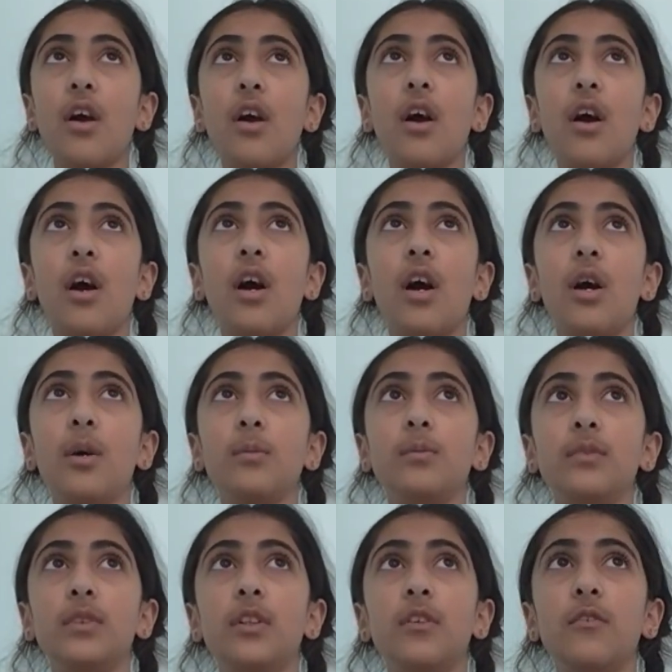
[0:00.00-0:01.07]

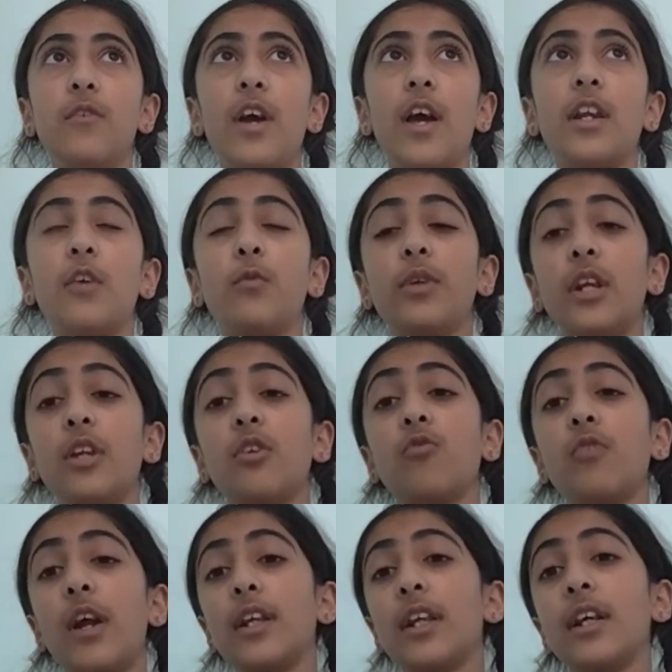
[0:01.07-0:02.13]
then if we did a
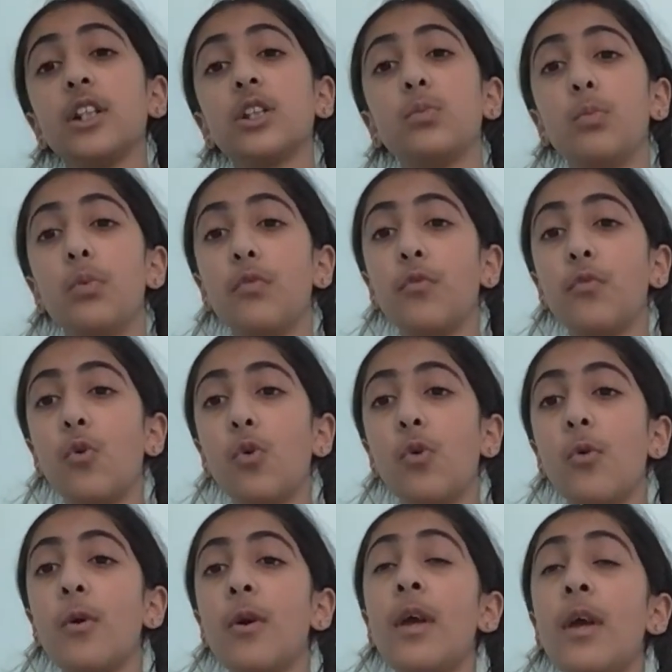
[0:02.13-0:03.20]
ready list
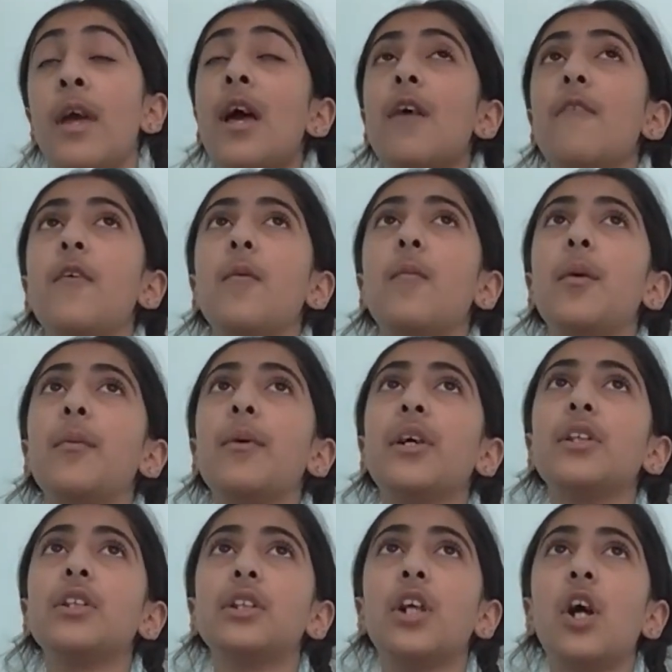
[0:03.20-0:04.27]
before, then maybe it
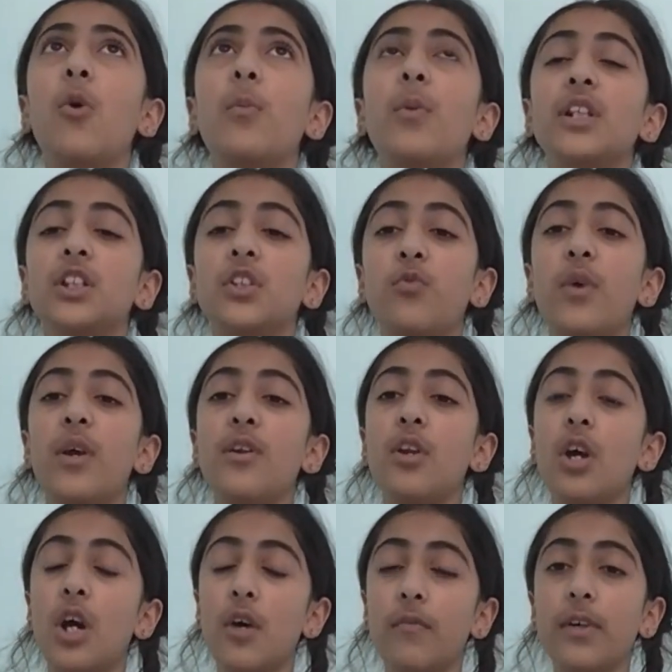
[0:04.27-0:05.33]
could just help us if we're
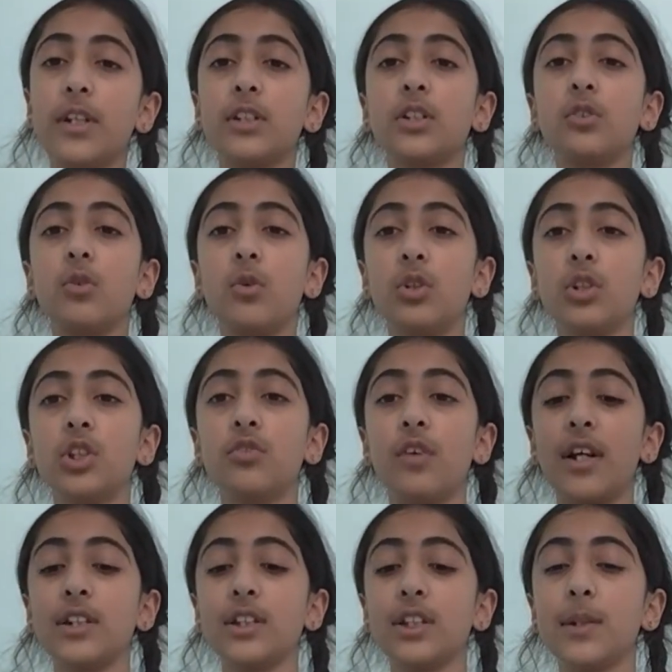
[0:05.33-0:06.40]
nervous or
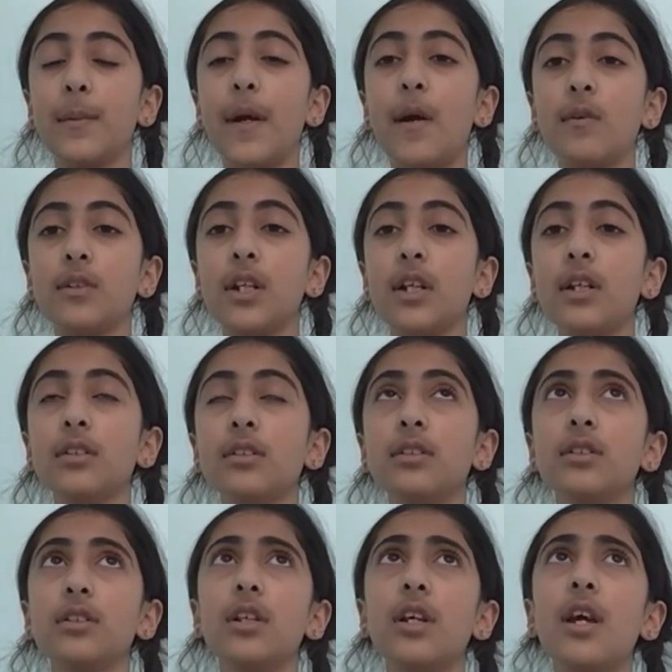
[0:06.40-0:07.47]
stressed about it.
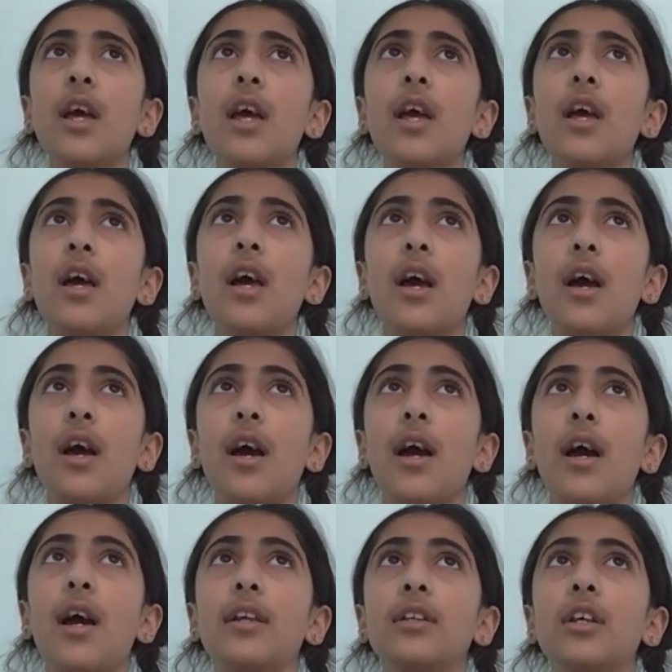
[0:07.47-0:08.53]

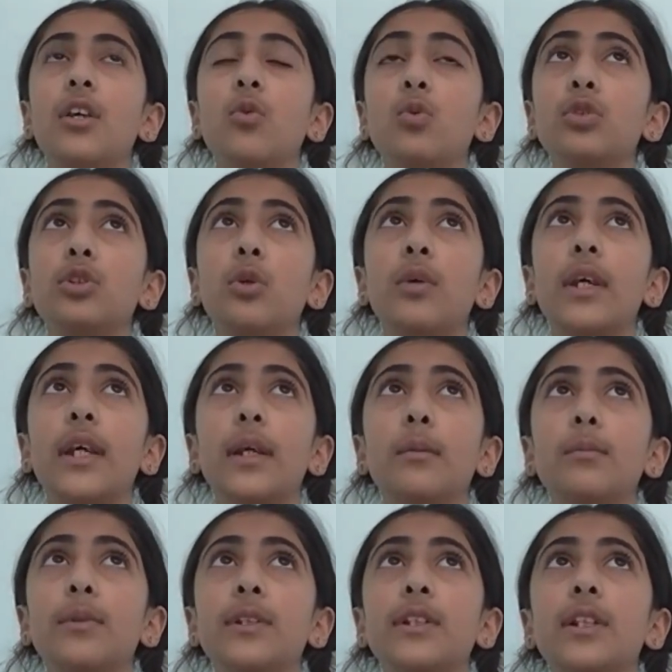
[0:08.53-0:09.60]
And it also
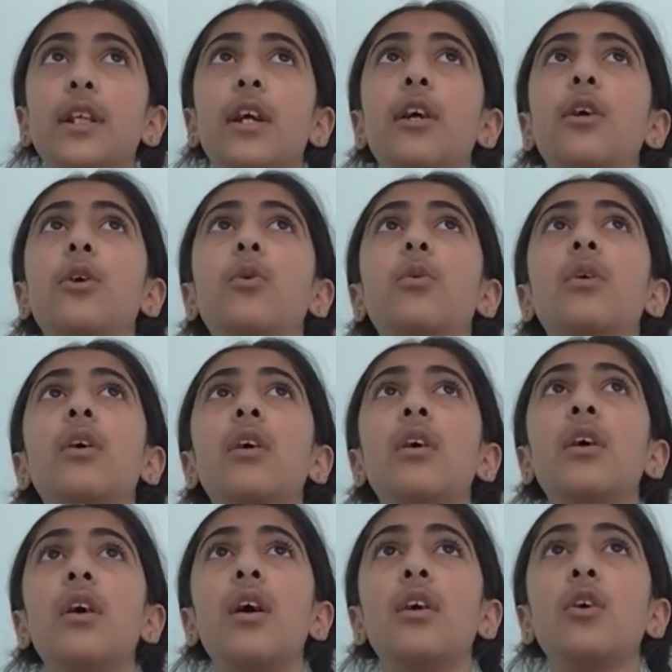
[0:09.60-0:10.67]
keeps your
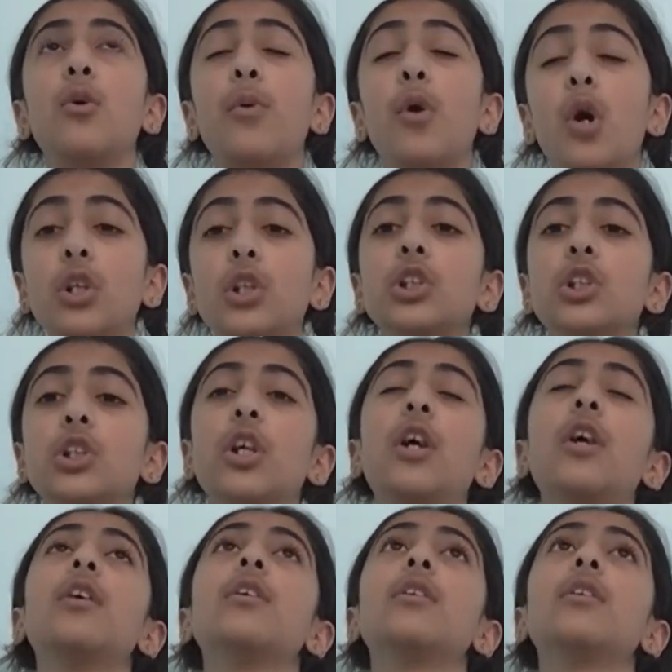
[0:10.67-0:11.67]
posture,